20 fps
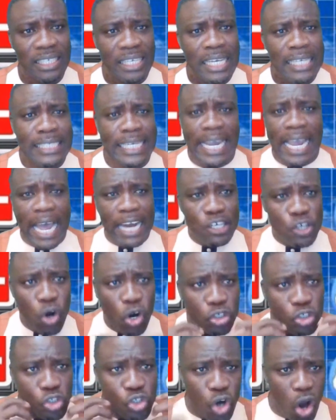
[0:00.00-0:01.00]
There are
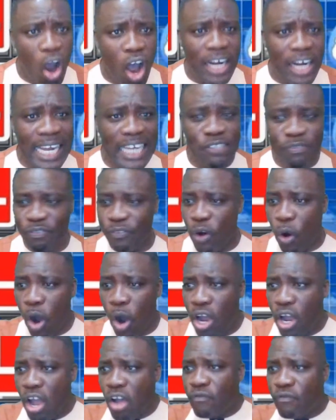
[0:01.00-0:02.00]
no toilets
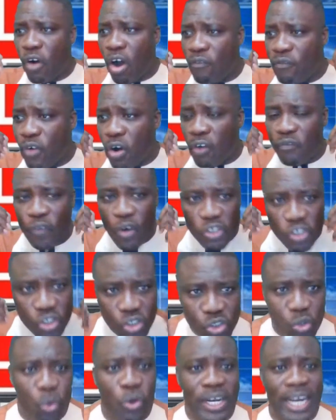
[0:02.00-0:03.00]
for
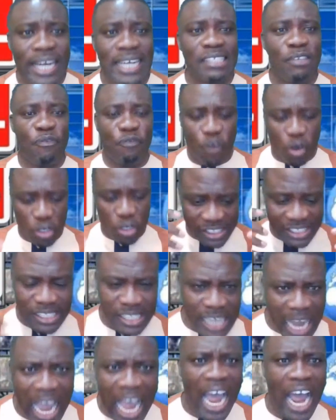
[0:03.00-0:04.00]
students, for
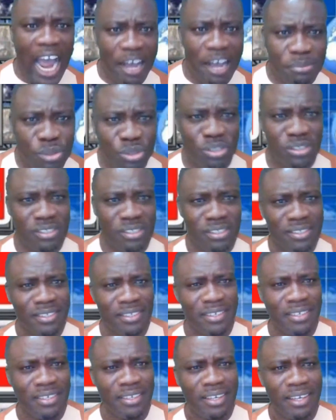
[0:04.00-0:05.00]
staffs.
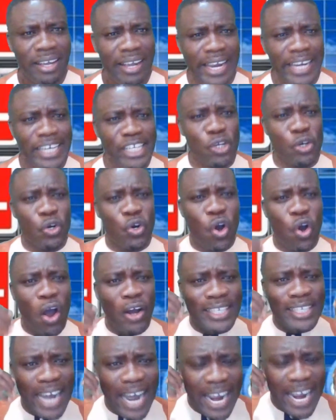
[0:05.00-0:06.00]
and you call
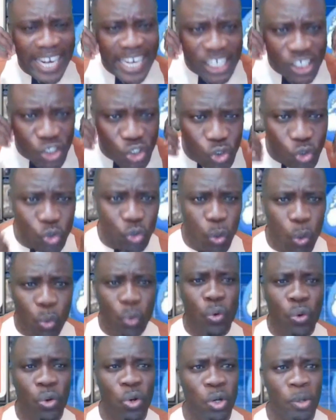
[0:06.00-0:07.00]
that a
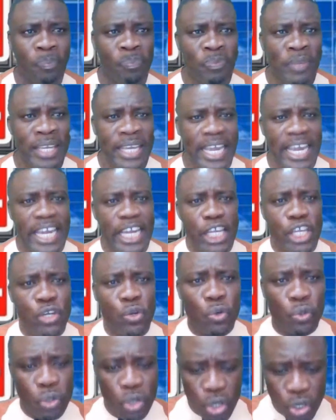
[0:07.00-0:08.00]
school, and
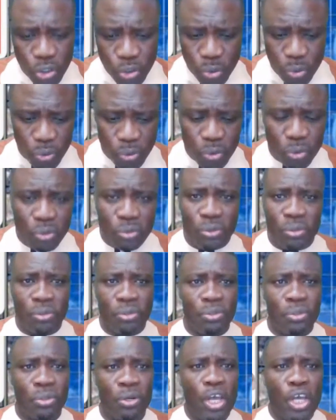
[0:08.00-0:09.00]
you
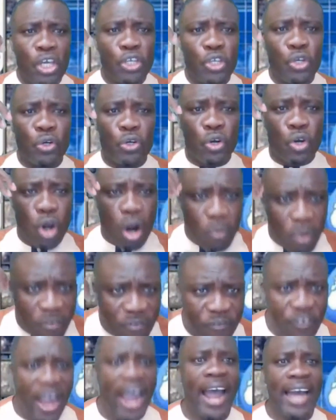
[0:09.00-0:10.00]

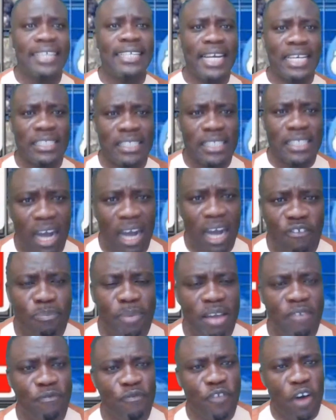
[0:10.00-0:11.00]
glorify this
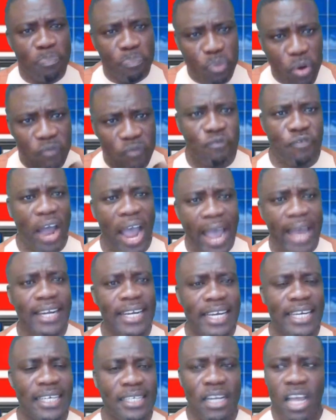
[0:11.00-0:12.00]
government for
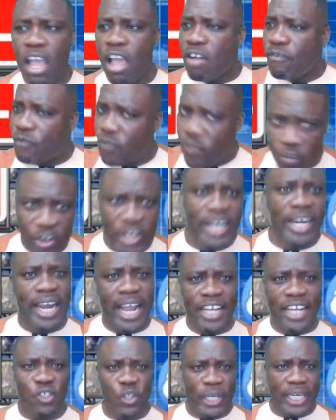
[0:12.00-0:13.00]
providing free
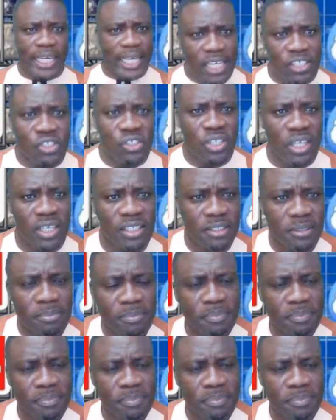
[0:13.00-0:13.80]
education?